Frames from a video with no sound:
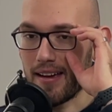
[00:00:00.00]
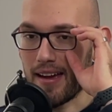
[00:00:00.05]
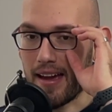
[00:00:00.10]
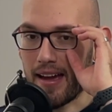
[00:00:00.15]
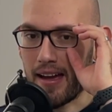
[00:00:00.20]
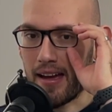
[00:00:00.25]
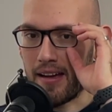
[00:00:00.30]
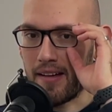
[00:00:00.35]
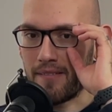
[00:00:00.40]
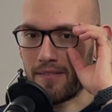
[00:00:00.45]

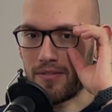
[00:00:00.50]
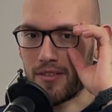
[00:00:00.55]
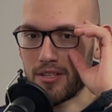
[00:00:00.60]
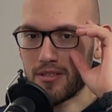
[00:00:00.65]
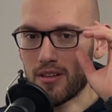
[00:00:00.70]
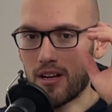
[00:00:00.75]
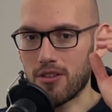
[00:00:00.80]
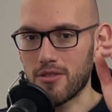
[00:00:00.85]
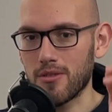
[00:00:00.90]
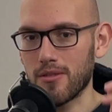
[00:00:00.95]
And
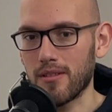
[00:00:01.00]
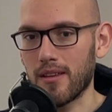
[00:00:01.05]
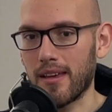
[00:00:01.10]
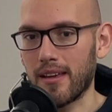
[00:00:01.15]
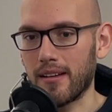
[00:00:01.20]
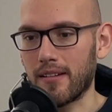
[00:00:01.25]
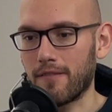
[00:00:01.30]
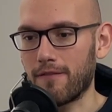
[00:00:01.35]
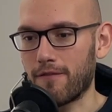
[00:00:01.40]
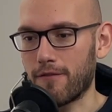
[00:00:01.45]
there's also
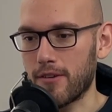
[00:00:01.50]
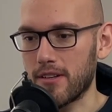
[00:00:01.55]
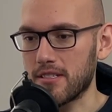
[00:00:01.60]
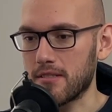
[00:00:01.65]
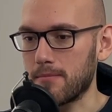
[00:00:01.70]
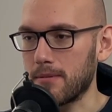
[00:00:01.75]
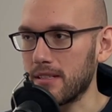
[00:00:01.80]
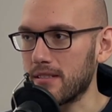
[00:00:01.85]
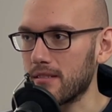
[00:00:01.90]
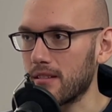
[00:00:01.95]
like
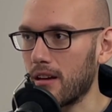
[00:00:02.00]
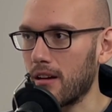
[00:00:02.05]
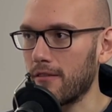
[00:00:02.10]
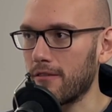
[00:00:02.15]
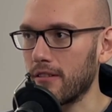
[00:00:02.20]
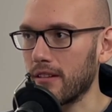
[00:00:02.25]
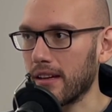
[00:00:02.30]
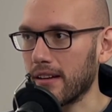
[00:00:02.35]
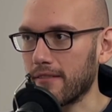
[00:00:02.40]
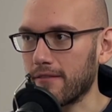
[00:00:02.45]
frisbee
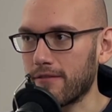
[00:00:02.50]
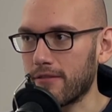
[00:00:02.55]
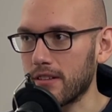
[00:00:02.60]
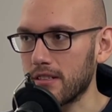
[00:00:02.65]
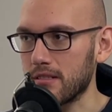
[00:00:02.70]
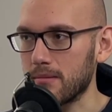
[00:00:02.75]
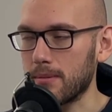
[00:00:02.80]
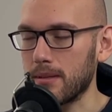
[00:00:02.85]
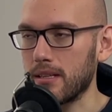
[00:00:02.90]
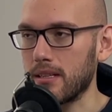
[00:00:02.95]
stuff, or like
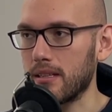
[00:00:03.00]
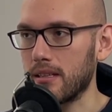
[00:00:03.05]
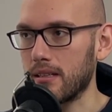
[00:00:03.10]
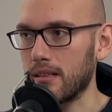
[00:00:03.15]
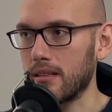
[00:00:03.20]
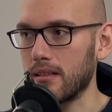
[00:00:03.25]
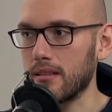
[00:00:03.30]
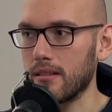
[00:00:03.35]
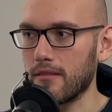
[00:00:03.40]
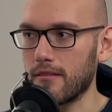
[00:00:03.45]

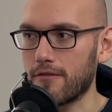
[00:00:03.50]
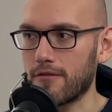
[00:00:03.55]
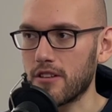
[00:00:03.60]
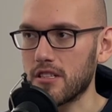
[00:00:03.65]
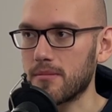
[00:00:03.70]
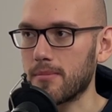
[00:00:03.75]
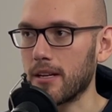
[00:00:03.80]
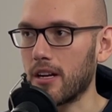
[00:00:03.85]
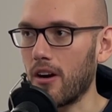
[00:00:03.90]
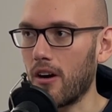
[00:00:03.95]
frisbee
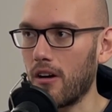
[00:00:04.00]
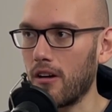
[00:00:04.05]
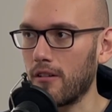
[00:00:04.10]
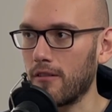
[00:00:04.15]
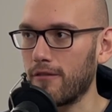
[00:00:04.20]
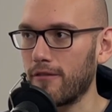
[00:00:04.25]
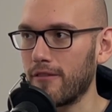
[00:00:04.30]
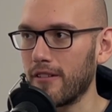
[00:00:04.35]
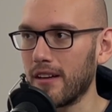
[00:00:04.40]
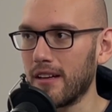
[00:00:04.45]

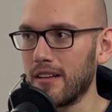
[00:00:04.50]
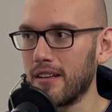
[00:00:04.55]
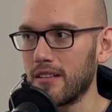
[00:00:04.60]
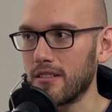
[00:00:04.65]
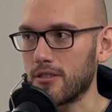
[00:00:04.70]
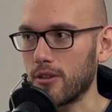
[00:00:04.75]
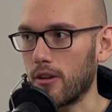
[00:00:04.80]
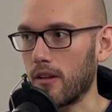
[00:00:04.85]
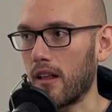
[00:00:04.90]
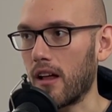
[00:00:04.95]
golf.
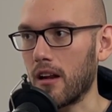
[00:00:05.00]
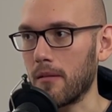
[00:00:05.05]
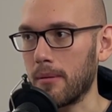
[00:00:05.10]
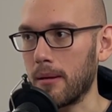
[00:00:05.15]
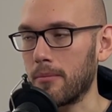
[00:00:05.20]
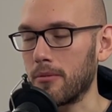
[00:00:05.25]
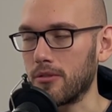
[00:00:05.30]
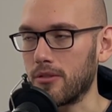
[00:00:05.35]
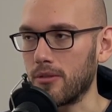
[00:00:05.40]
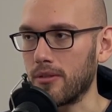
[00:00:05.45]
So a lot of
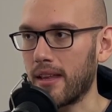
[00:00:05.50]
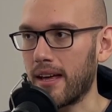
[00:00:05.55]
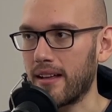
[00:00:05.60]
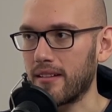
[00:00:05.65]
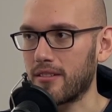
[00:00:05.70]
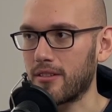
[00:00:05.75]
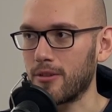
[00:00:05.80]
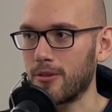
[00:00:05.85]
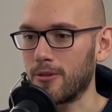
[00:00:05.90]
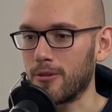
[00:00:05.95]
people do
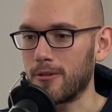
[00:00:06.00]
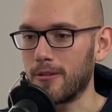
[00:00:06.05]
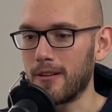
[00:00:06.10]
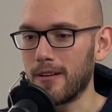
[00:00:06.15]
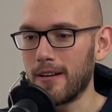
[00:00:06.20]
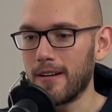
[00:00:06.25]
that too.